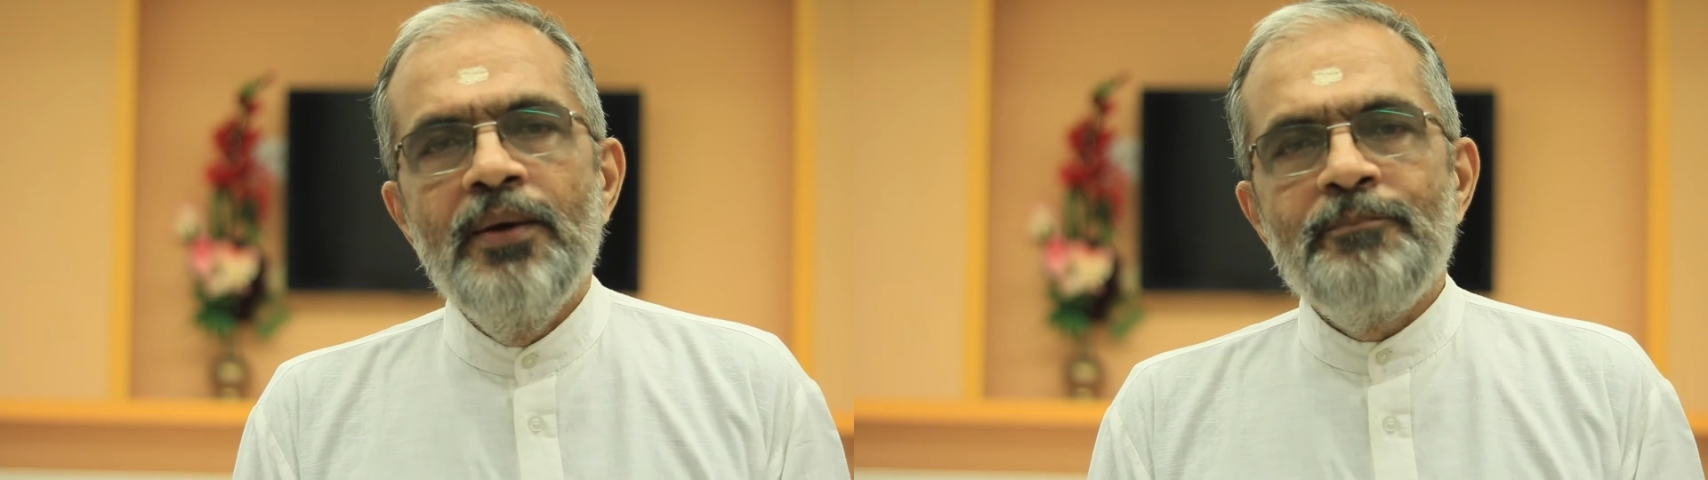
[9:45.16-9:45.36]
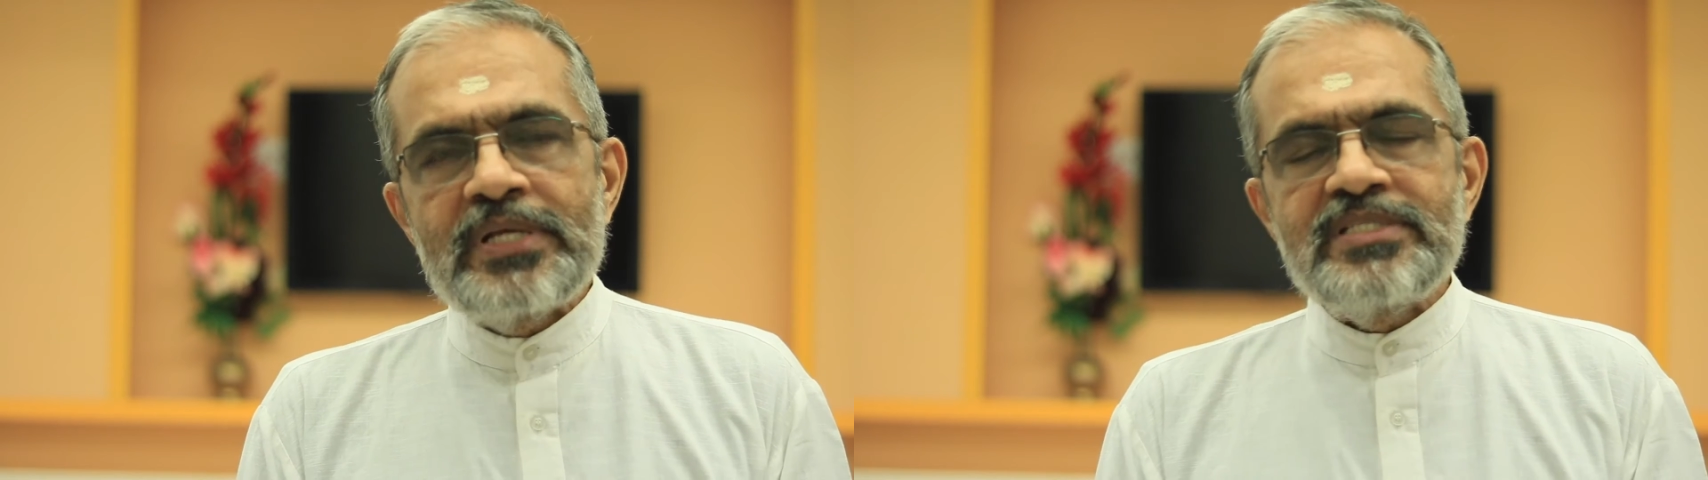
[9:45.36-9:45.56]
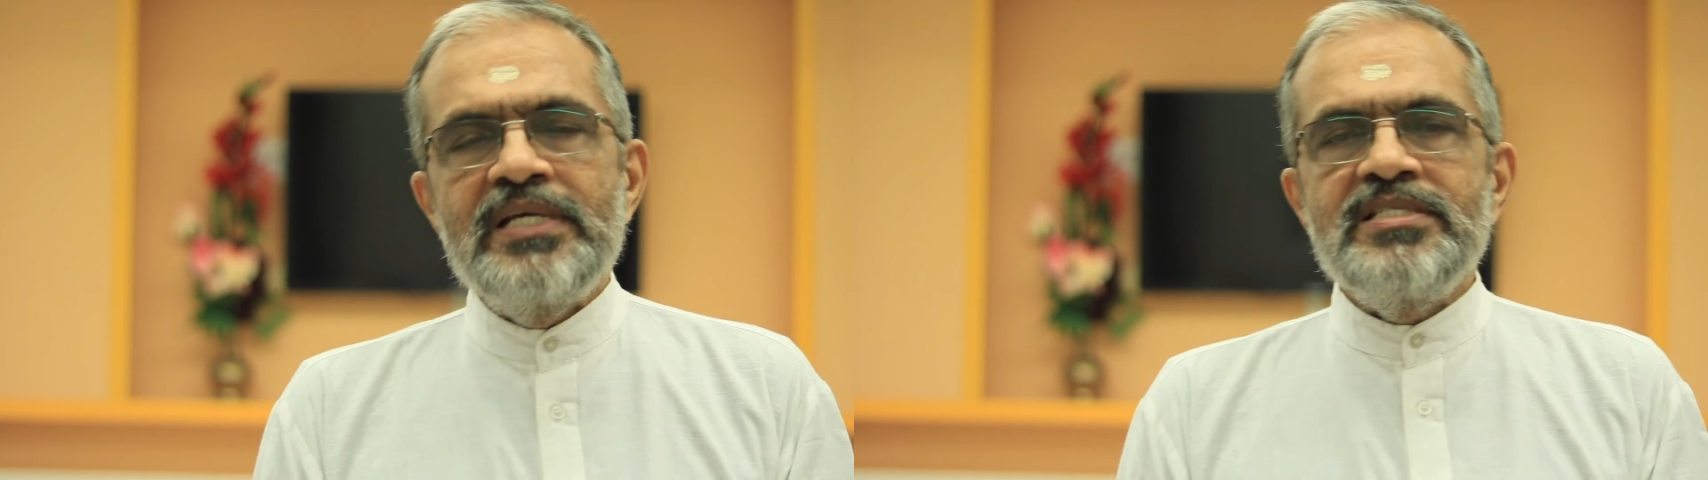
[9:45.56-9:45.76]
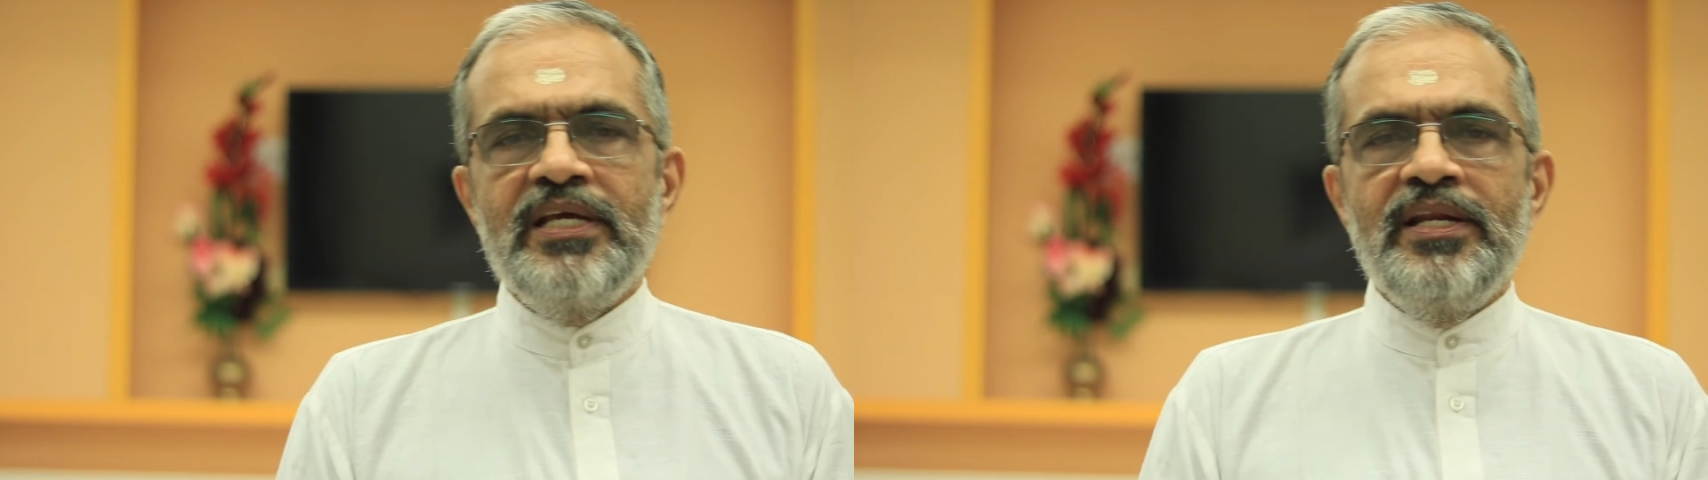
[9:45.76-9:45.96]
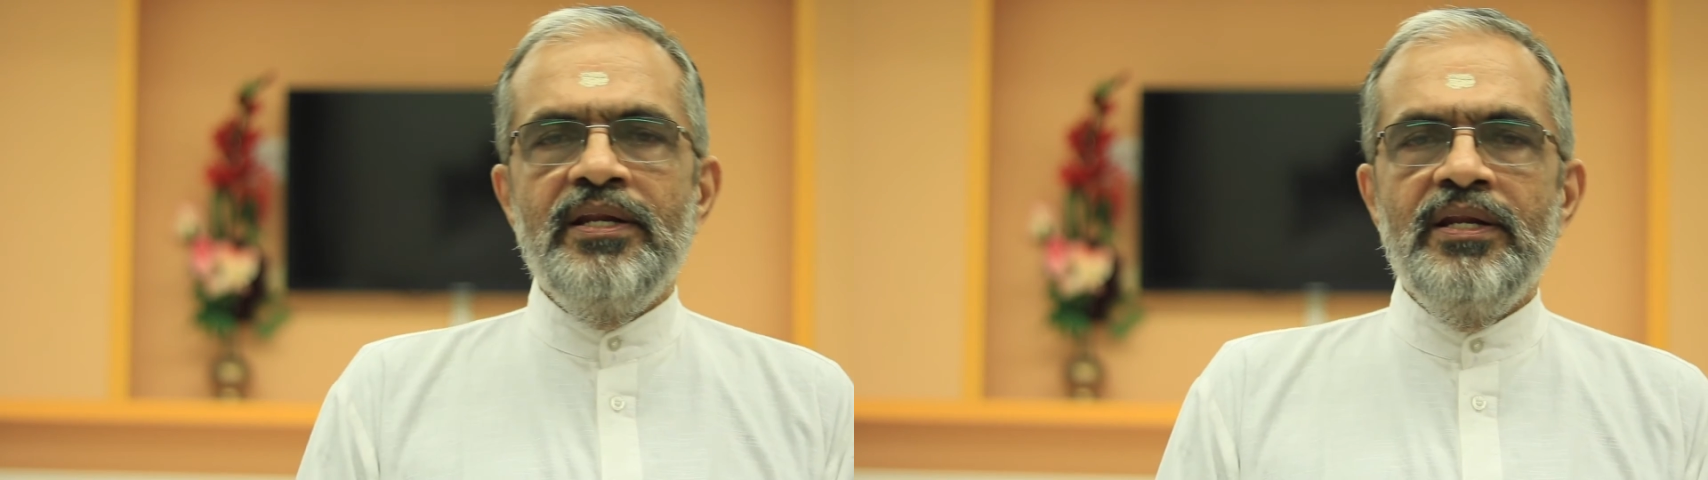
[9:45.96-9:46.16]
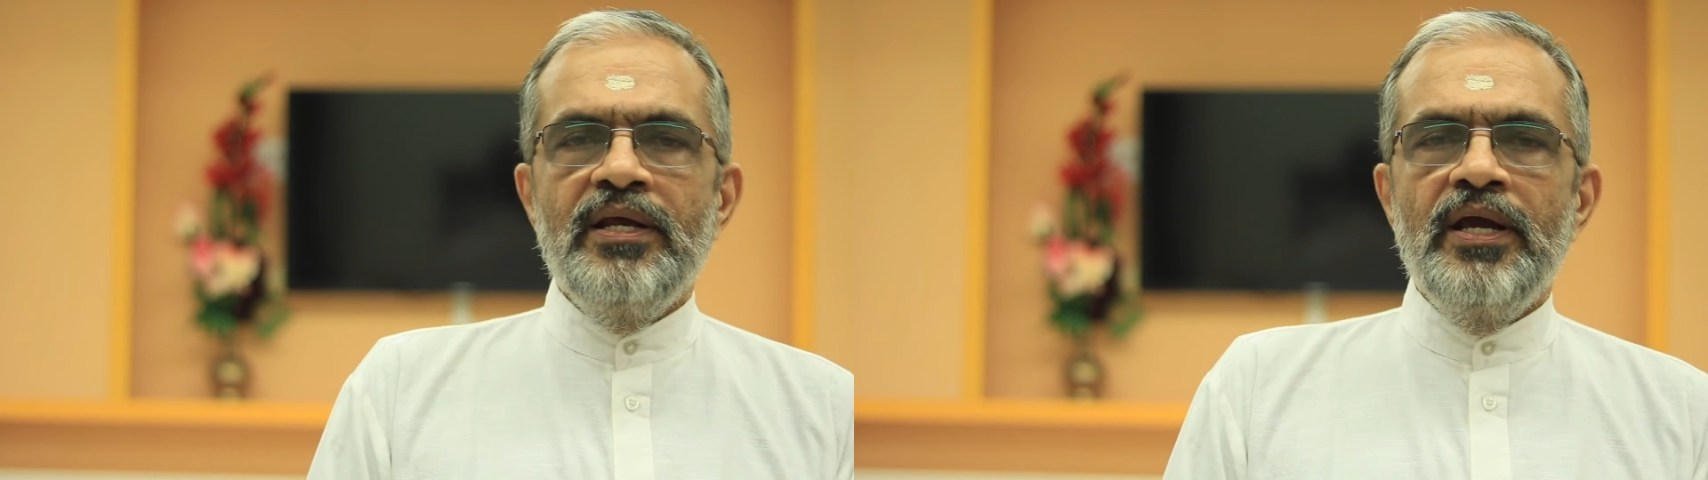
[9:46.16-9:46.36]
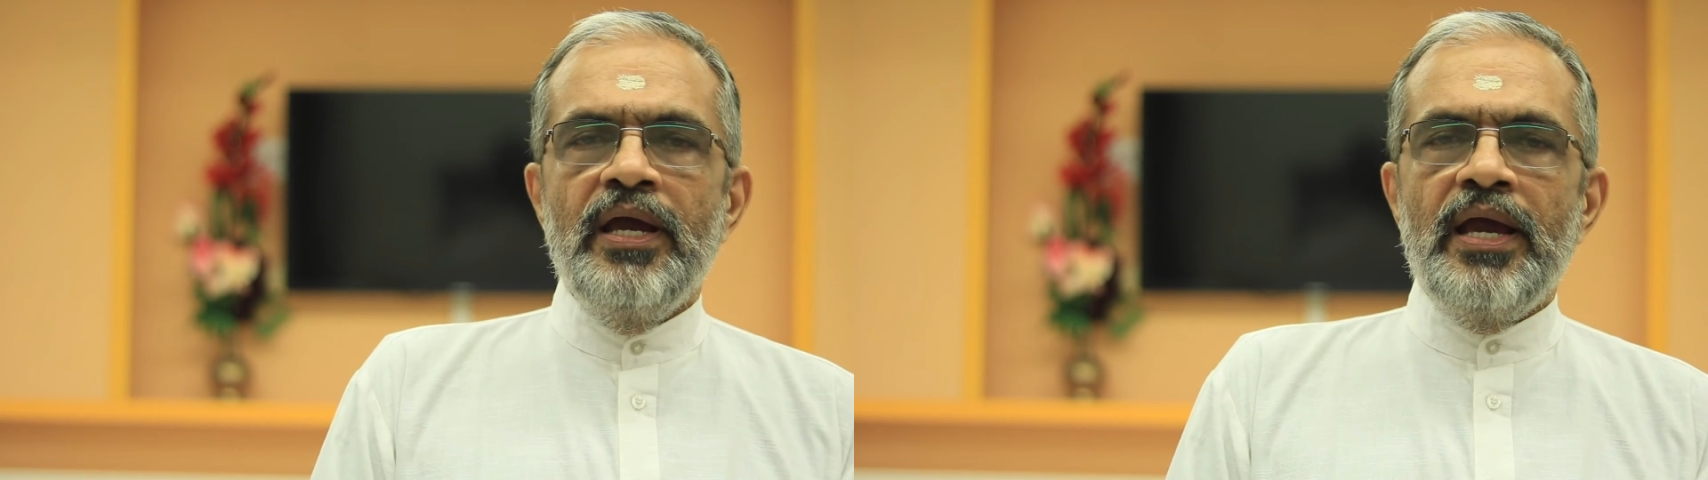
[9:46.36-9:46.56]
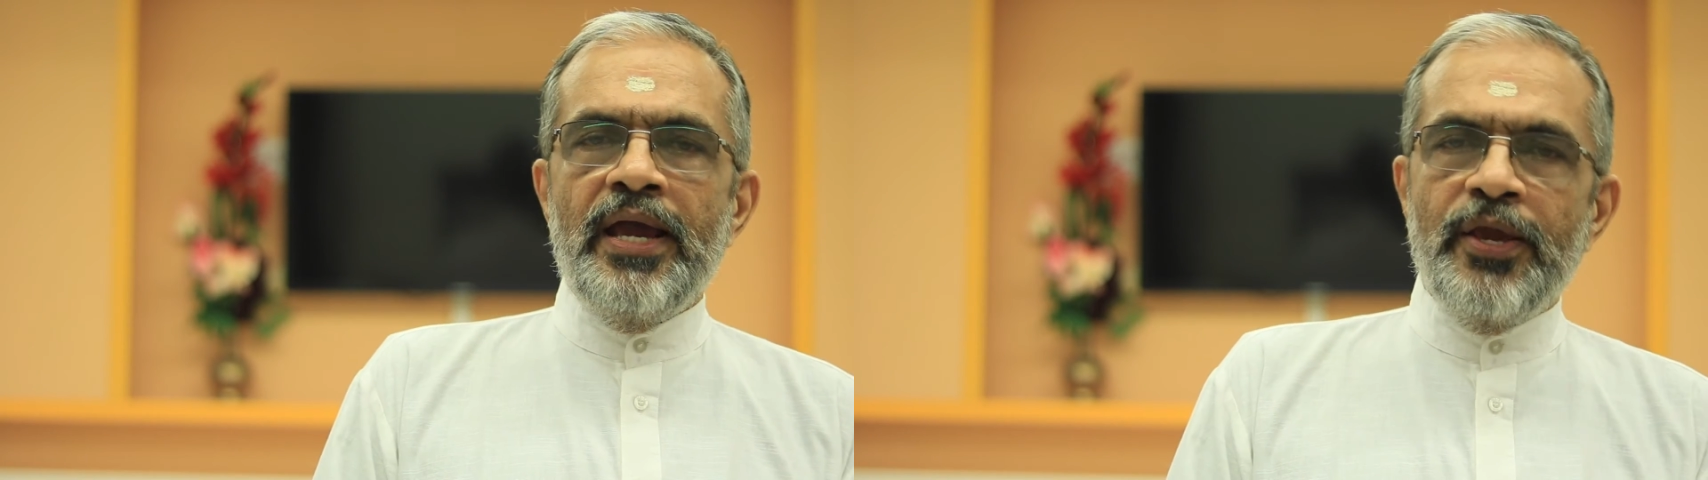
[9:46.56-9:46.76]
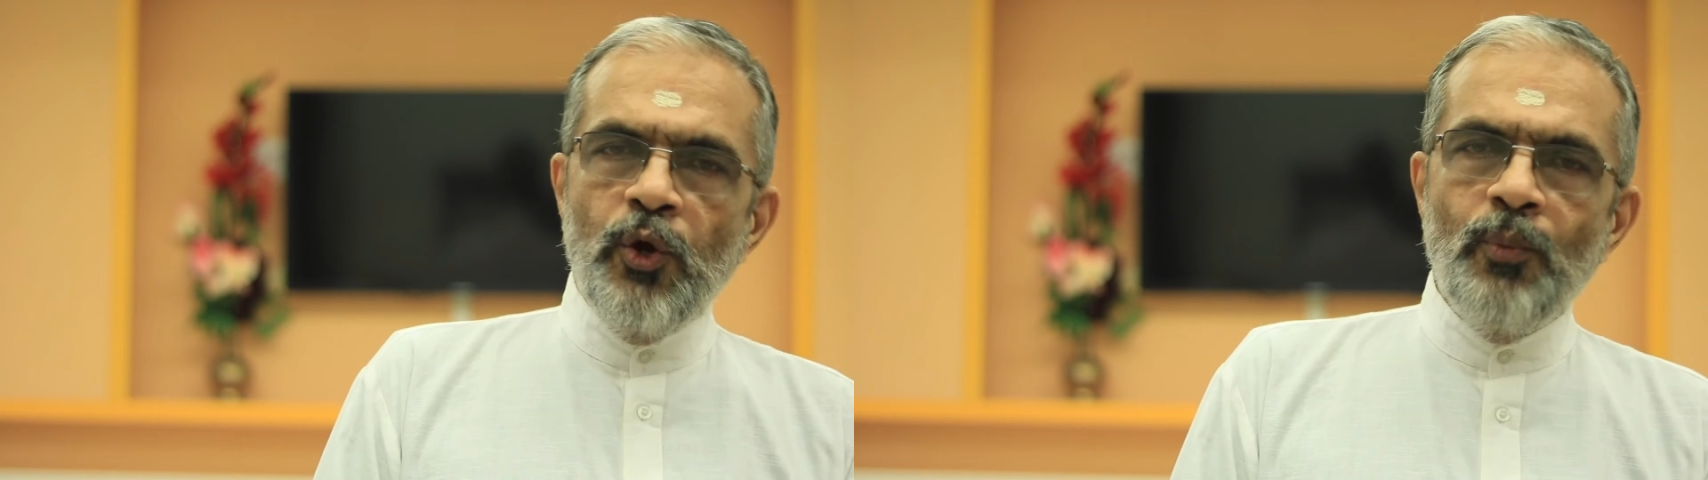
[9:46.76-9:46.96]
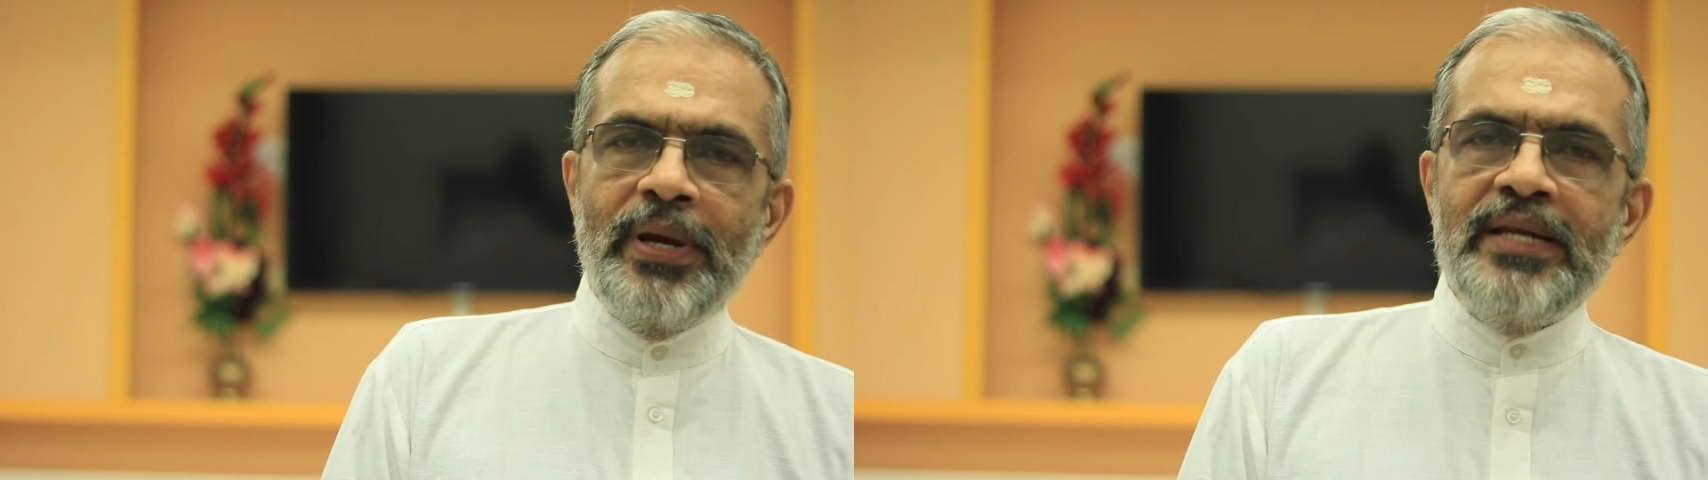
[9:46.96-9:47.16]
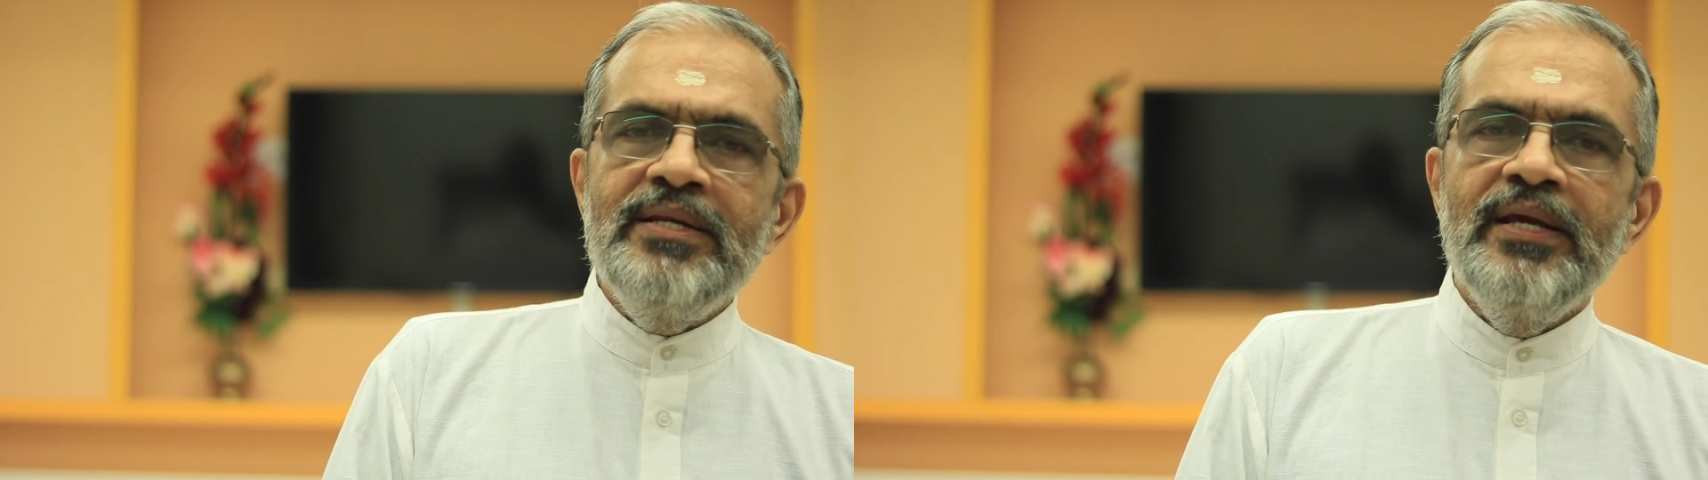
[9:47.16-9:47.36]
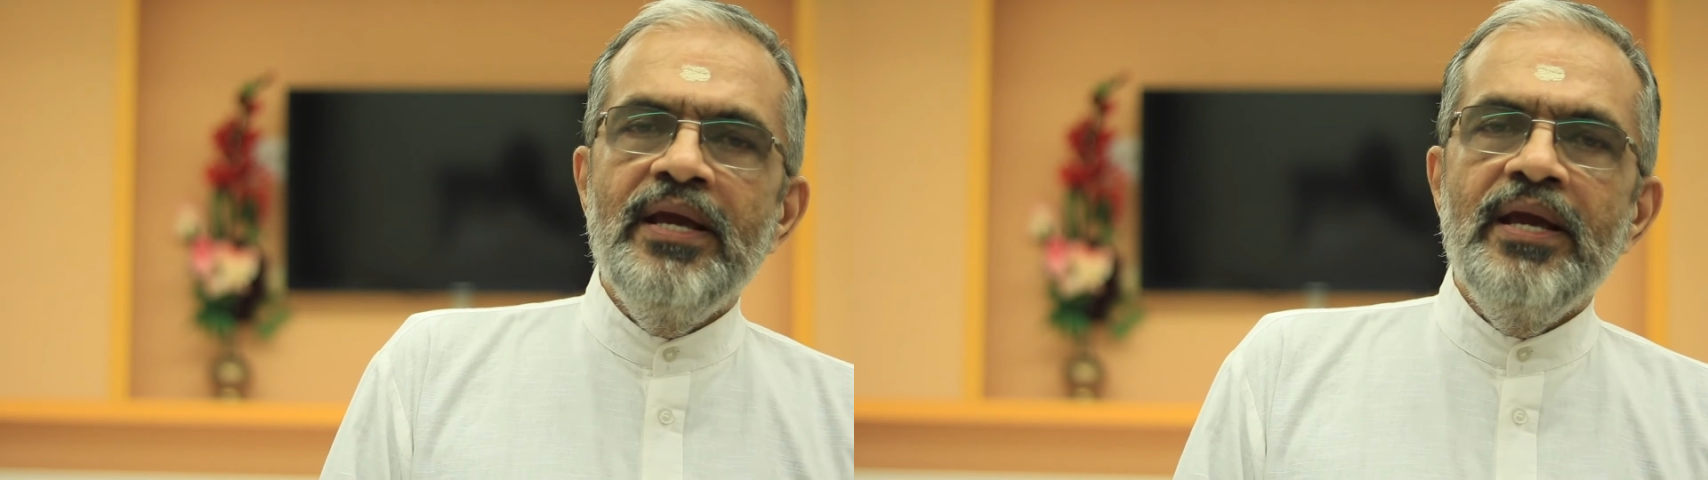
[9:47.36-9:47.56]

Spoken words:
present in a human